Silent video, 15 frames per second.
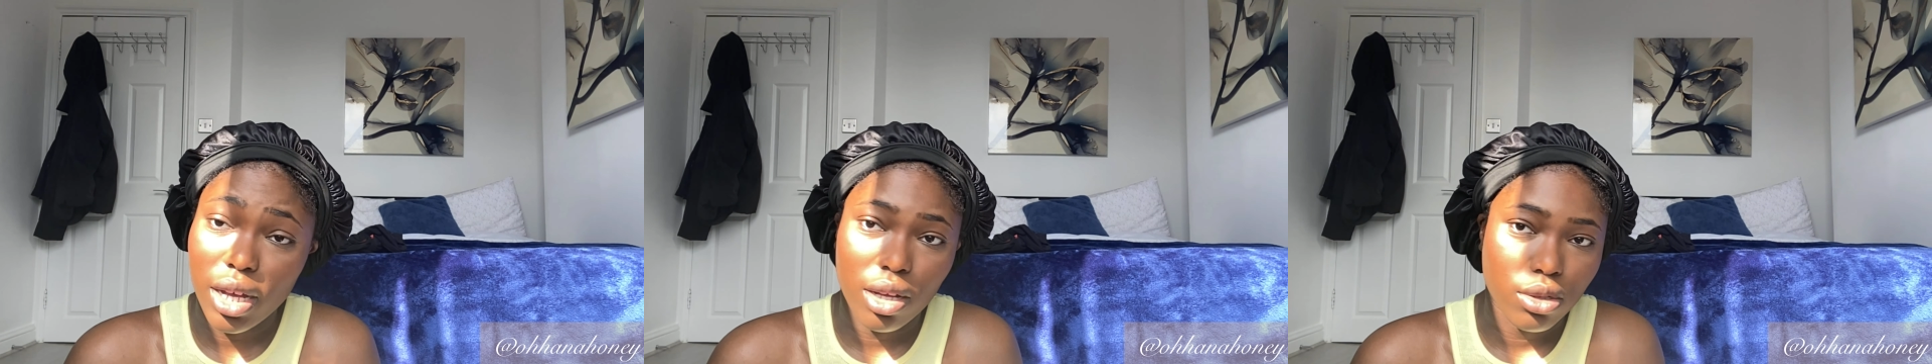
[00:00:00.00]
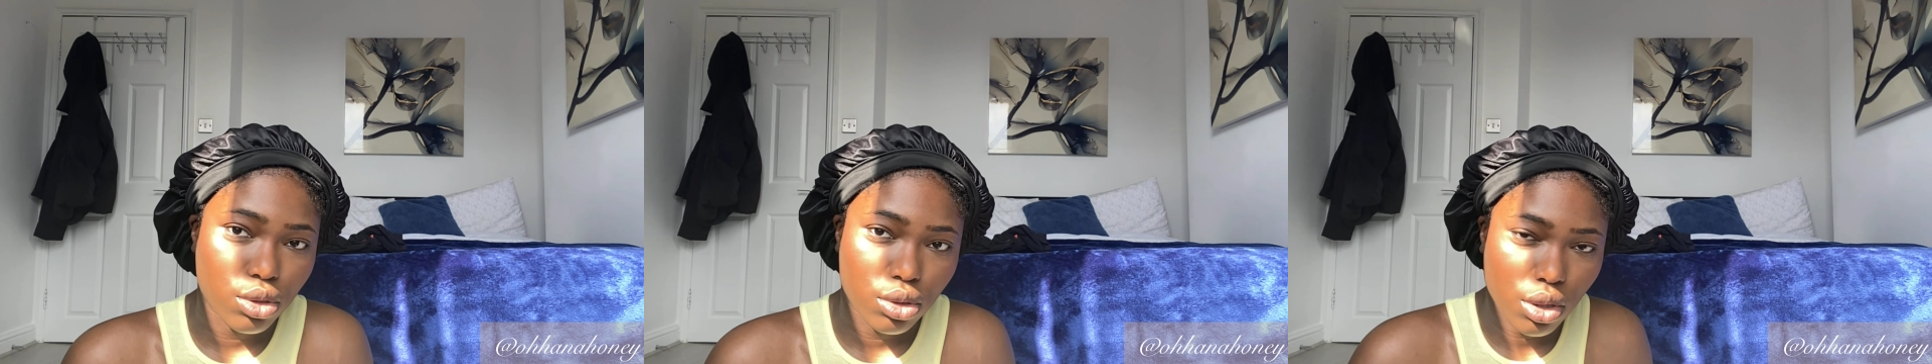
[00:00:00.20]

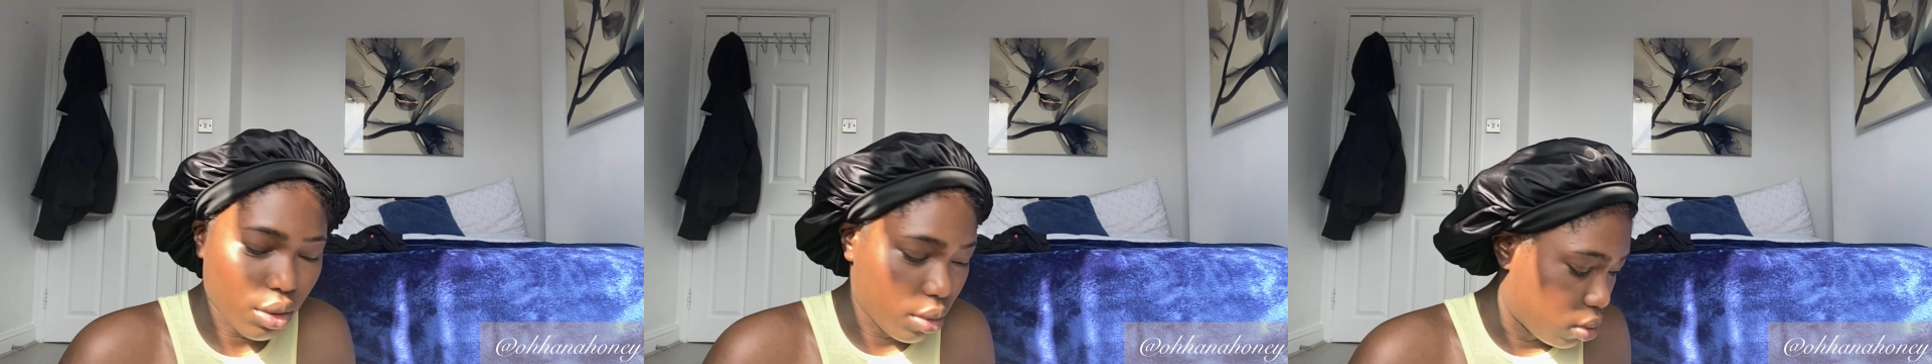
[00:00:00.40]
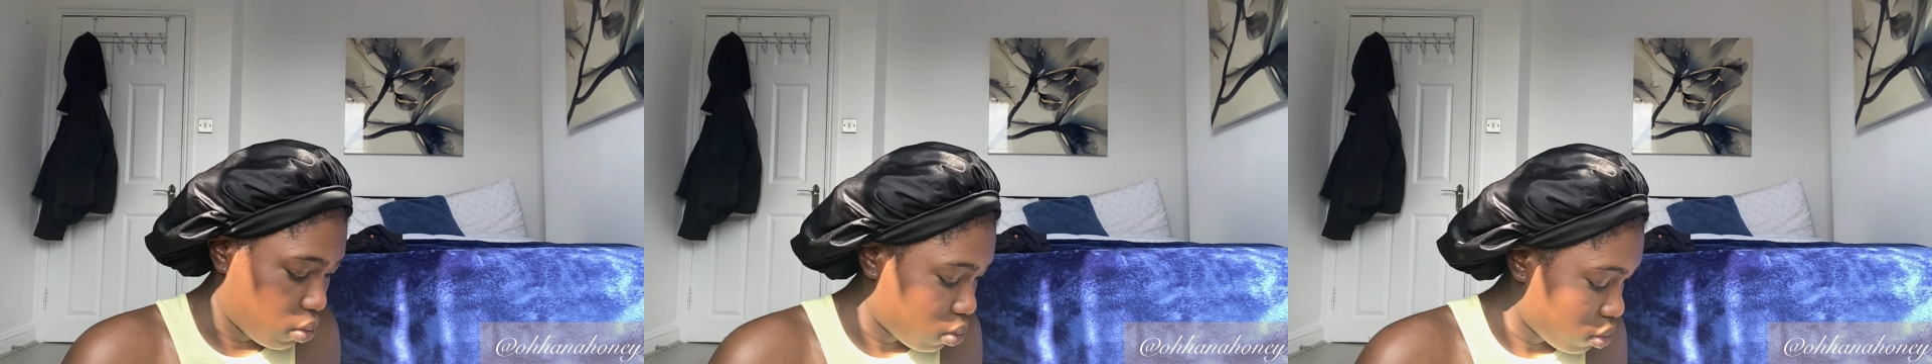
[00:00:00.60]
I'll just go
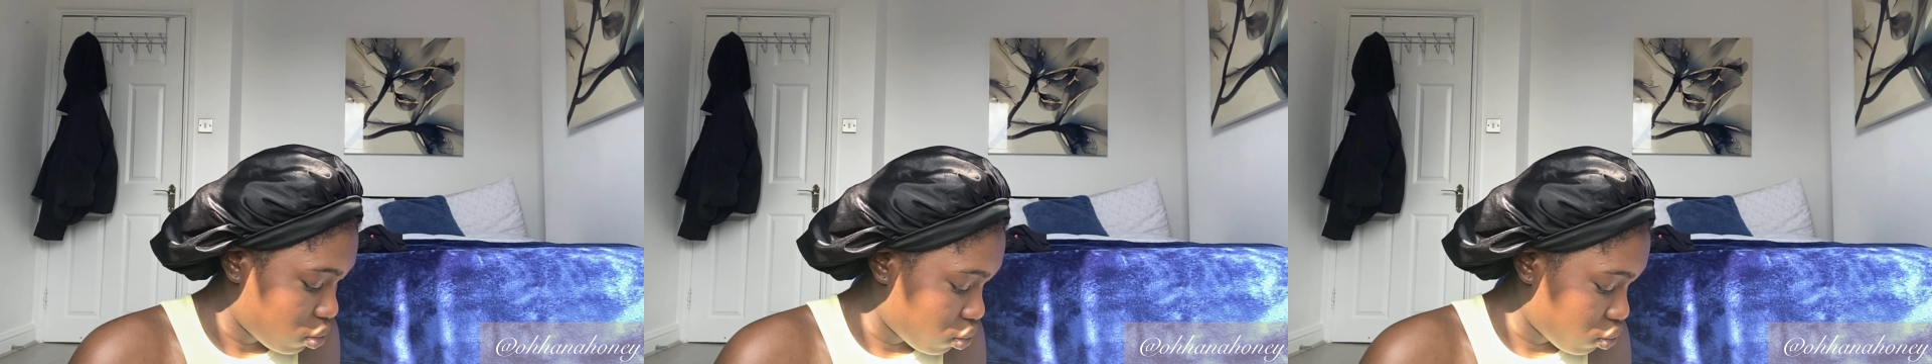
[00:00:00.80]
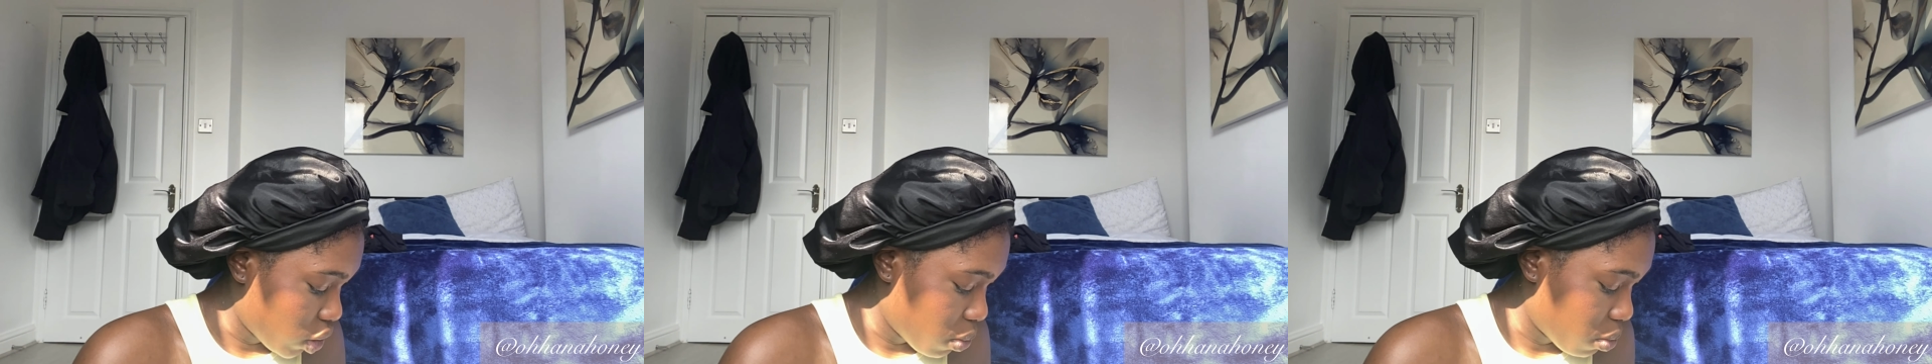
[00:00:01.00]

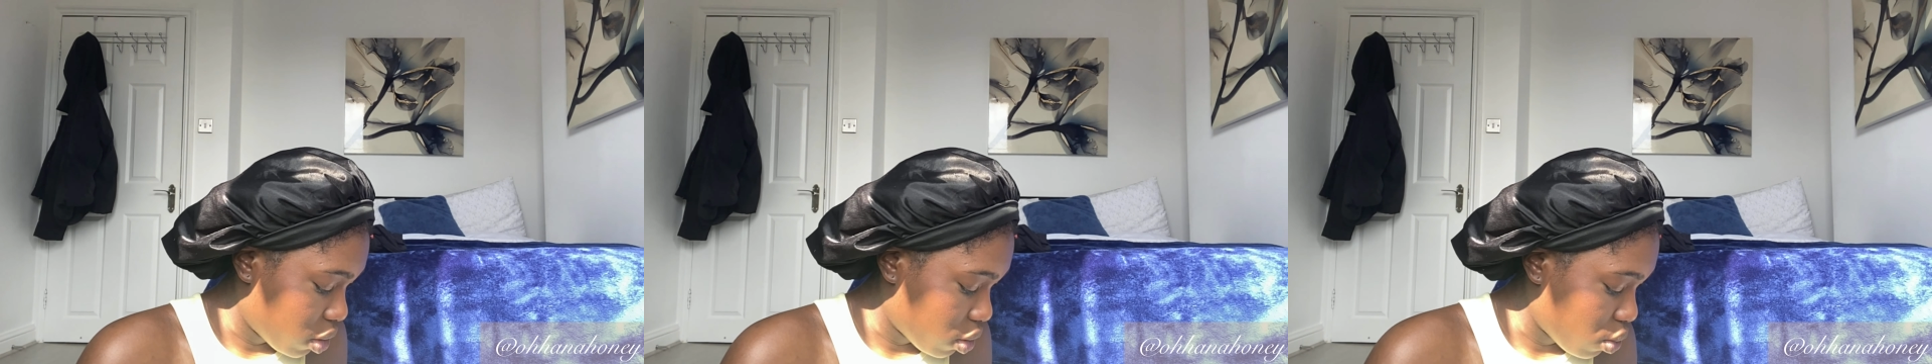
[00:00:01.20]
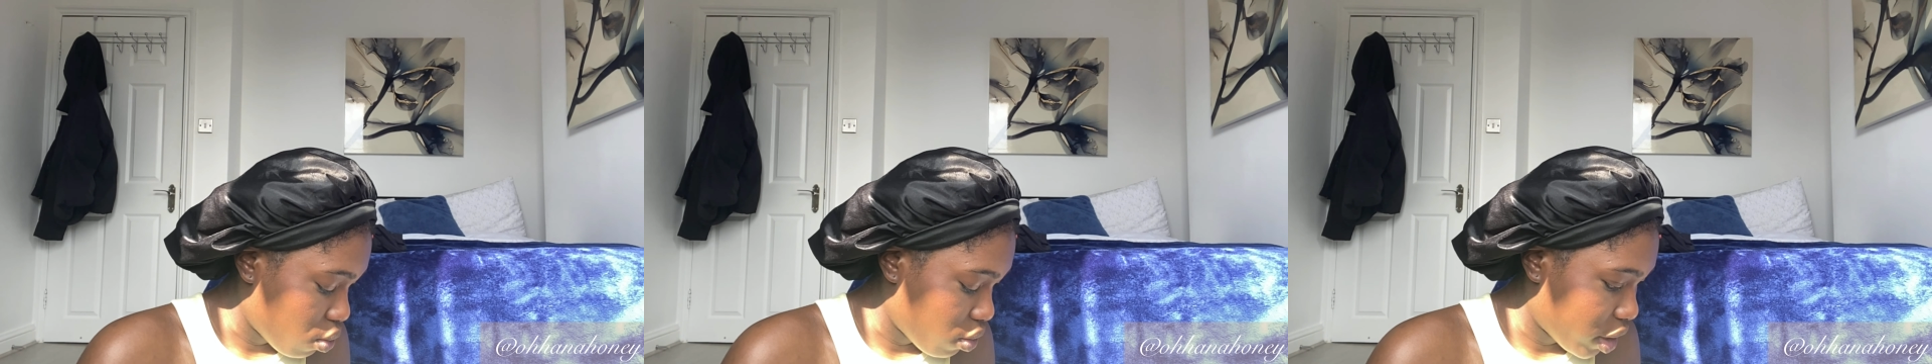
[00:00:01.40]
straight with
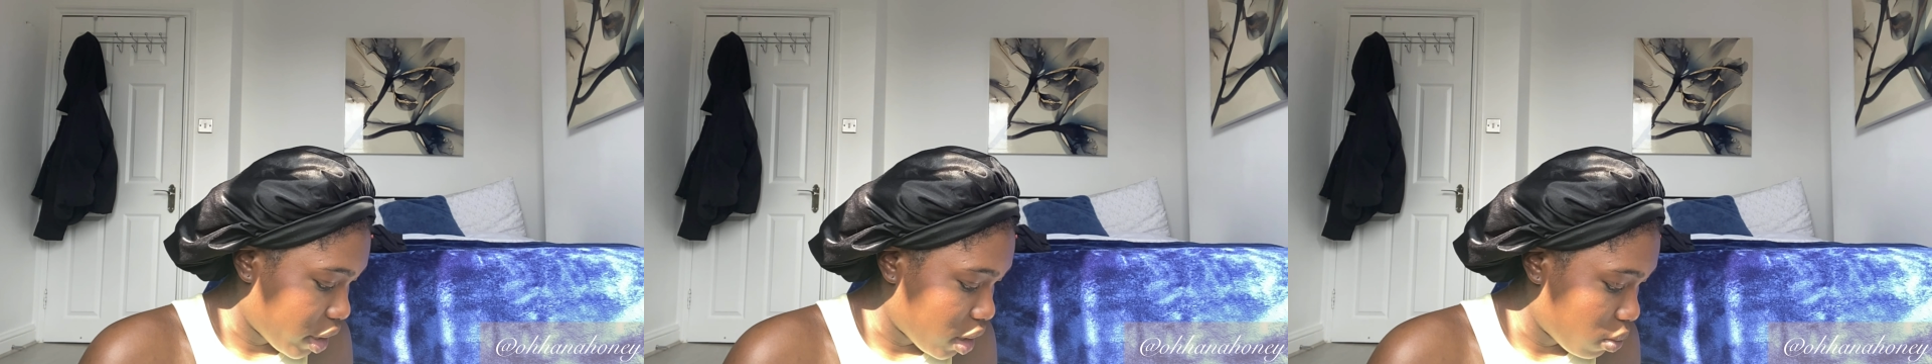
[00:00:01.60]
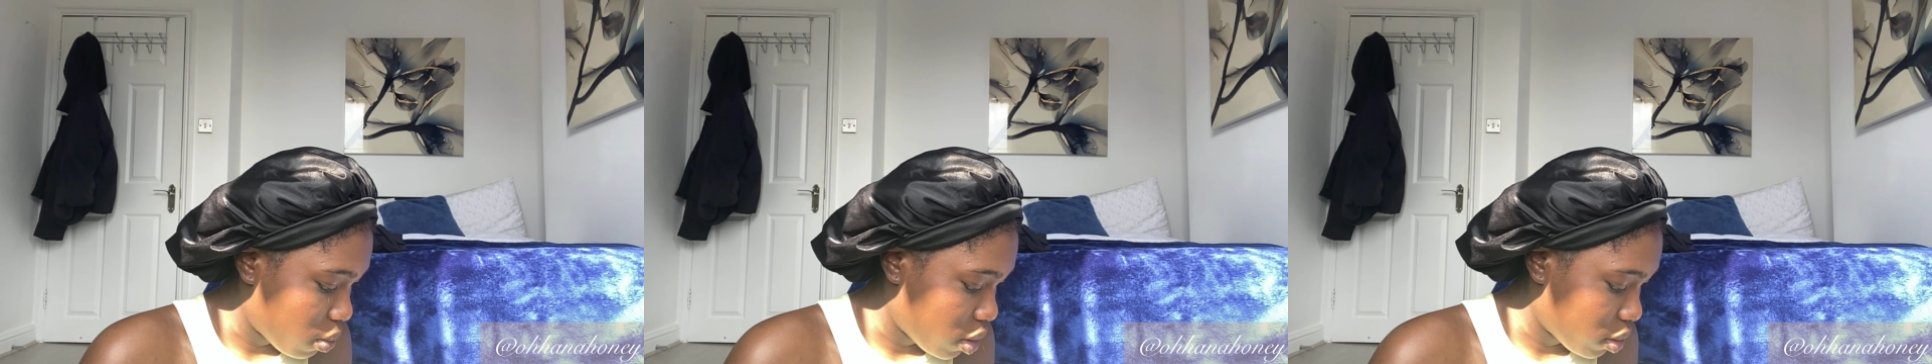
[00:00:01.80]
the Laura
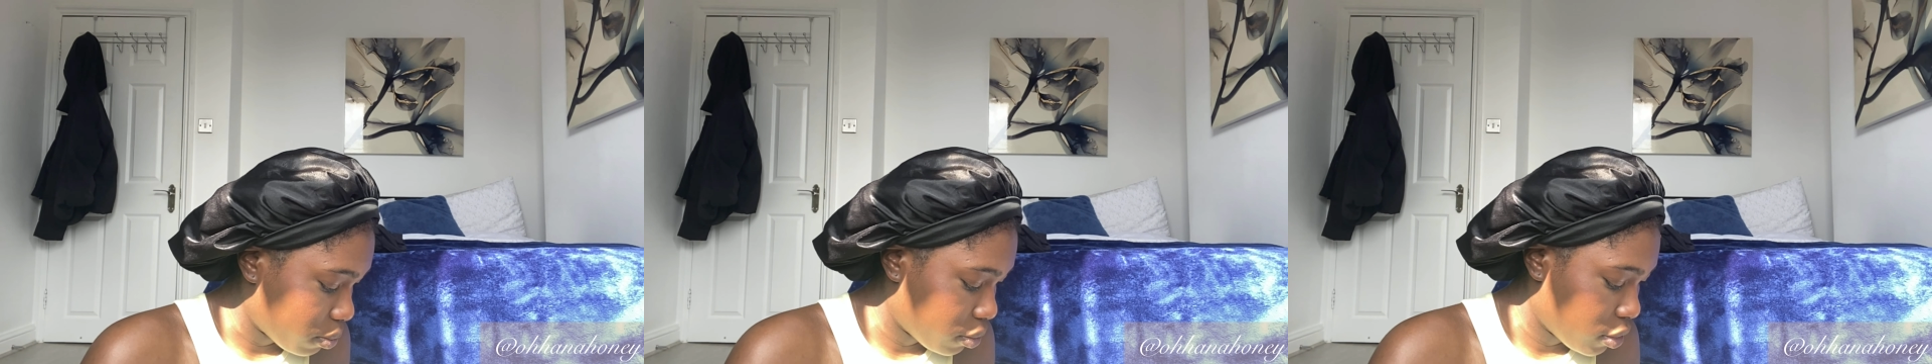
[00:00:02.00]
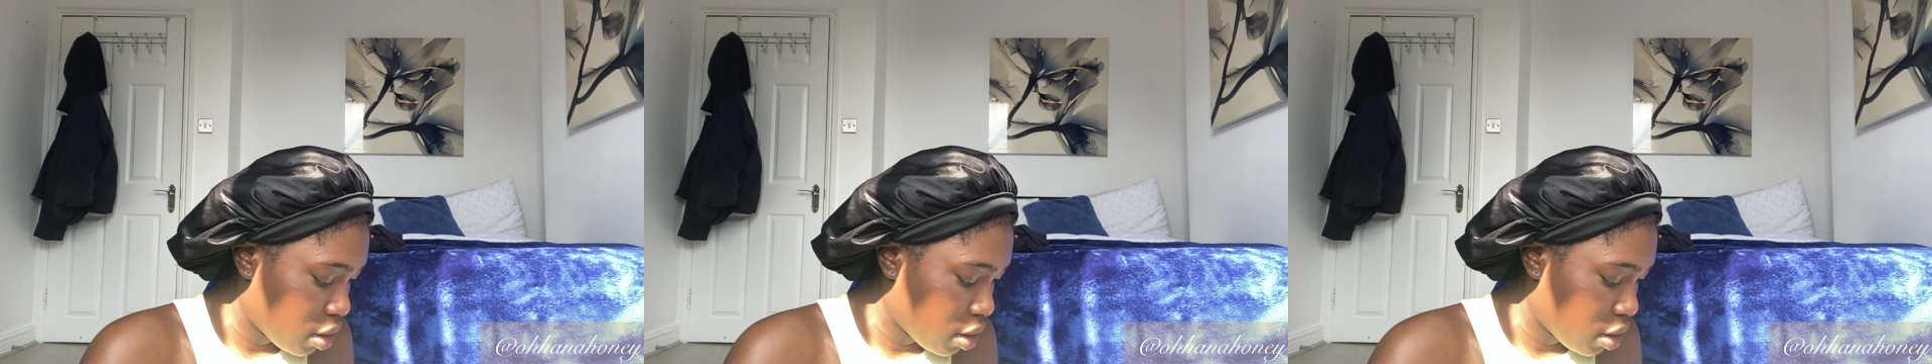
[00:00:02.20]
Geller one.